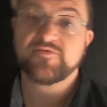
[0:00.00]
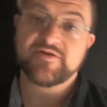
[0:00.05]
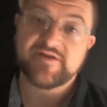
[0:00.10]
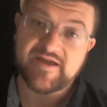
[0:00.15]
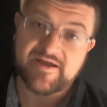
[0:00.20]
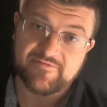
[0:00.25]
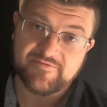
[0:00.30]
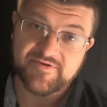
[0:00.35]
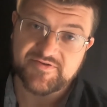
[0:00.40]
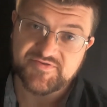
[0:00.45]

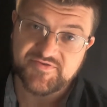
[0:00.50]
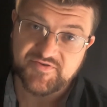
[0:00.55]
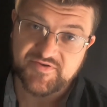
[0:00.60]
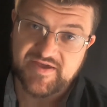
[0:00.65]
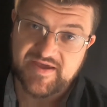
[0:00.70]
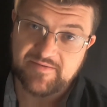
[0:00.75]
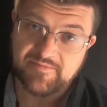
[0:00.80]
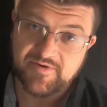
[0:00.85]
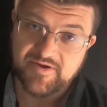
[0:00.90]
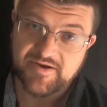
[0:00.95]
not rest your
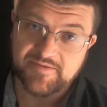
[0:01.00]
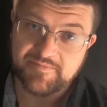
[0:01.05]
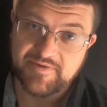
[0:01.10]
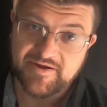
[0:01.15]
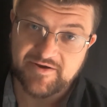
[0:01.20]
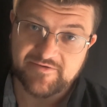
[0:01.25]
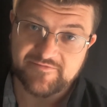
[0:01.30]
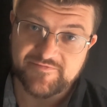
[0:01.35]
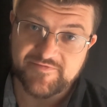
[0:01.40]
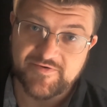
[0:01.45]
camera on a
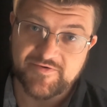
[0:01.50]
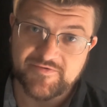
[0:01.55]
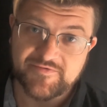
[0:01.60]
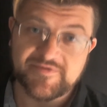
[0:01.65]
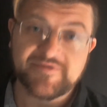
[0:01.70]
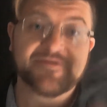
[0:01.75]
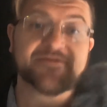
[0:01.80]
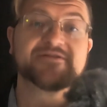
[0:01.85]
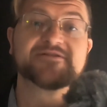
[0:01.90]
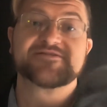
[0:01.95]
microphone,
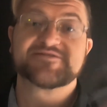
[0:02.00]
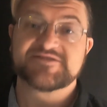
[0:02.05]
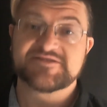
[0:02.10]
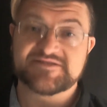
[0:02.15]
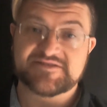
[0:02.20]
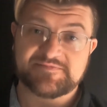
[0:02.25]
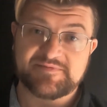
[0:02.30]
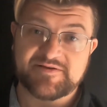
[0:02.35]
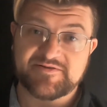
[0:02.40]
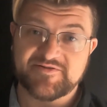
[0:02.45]
just
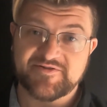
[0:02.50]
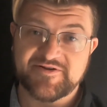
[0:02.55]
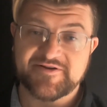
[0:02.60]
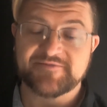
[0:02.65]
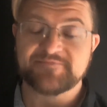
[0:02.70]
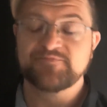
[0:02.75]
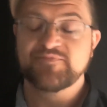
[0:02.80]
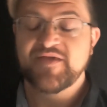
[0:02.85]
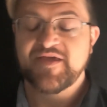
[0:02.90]
to be clear.